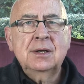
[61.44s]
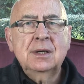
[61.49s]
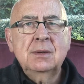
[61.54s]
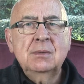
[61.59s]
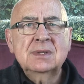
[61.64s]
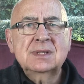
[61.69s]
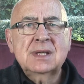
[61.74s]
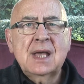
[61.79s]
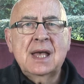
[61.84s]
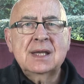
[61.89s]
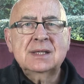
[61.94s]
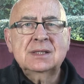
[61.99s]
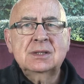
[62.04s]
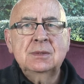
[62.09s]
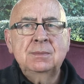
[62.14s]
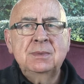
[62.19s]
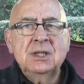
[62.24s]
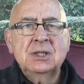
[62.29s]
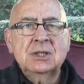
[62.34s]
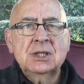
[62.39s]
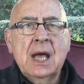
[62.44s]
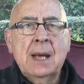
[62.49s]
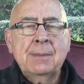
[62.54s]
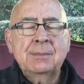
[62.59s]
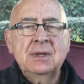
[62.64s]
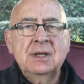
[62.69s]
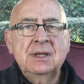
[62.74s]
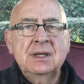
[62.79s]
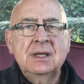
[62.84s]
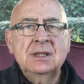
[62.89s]
he was asked to be
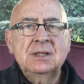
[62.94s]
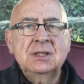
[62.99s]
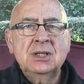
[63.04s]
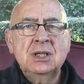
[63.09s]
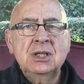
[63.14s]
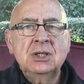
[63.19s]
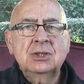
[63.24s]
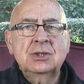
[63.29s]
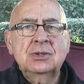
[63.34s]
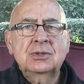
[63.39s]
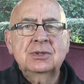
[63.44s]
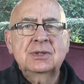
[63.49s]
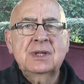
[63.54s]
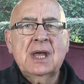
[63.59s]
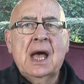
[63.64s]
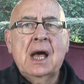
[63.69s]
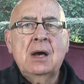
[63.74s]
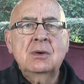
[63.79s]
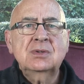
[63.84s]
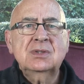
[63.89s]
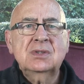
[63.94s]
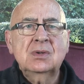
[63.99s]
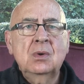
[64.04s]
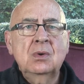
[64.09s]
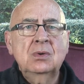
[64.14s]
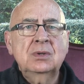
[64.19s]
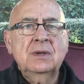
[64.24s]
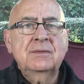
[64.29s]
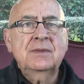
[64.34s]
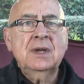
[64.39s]
chaplain and teacher to the
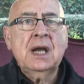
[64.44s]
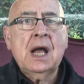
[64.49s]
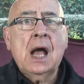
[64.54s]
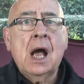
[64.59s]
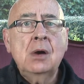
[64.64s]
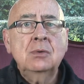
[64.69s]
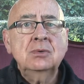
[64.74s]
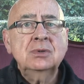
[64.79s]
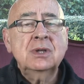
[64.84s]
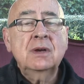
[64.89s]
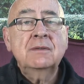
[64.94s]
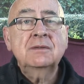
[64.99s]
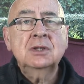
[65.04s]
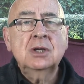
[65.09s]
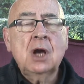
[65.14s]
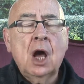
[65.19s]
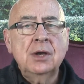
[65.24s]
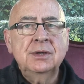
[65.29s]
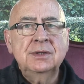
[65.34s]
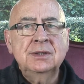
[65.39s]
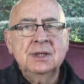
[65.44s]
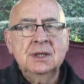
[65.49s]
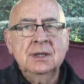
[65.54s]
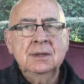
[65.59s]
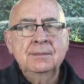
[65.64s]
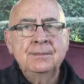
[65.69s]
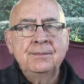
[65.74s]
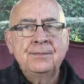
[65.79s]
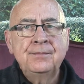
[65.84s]
household of the Count of Gondi.